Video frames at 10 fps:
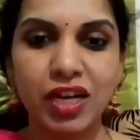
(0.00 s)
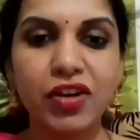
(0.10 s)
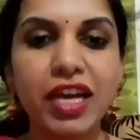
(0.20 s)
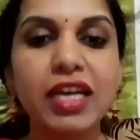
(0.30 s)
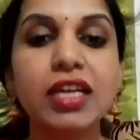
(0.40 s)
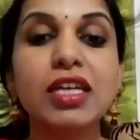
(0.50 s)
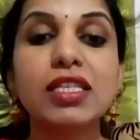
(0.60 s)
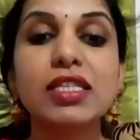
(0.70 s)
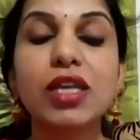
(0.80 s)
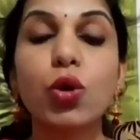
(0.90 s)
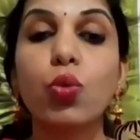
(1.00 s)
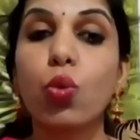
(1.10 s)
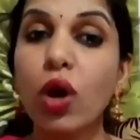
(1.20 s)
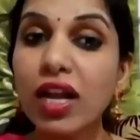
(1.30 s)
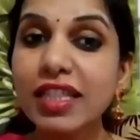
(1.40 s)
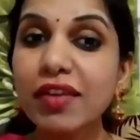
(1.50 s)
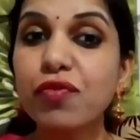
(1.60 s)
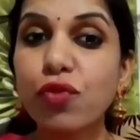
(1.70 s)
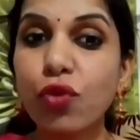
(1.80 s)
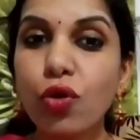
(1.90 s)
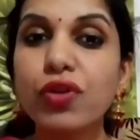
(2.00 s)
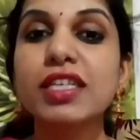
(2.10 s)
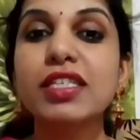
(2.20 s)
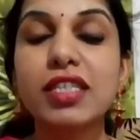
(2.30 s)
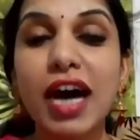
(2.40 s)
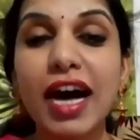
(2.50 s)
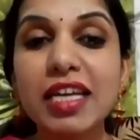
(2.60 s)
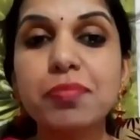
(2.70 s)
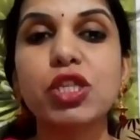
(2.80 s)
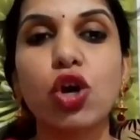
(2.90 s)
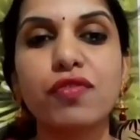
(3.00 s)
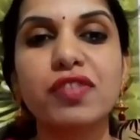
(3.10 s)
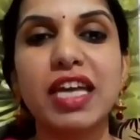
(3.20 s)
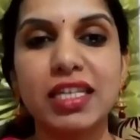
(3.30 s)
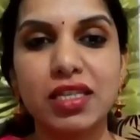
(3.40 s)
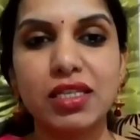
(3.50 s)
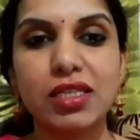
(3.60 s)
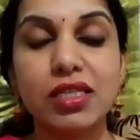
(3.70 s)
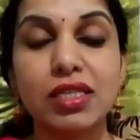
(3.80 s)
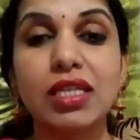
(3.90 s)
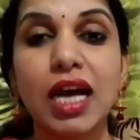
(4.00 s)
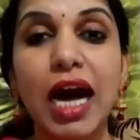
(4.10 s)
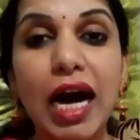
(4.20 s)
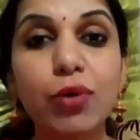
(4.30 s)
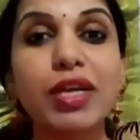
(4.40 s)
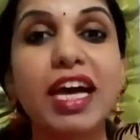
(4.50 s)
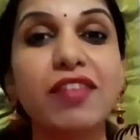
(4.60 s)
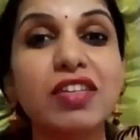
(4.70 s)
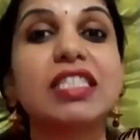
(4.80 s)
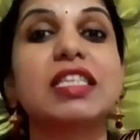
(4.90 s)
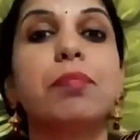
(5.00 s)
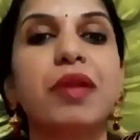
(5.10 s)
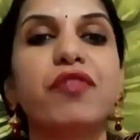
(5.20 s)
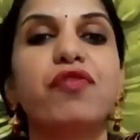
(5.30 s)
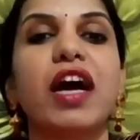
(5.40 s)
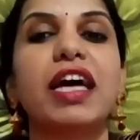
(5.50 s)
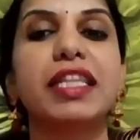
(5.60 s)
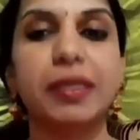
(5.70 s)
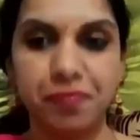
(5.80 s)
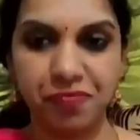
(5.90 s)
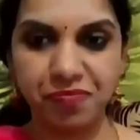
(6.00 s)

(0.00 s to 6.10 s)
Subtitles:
Okay. So what are the 4 types of sentences? How can we simplify them?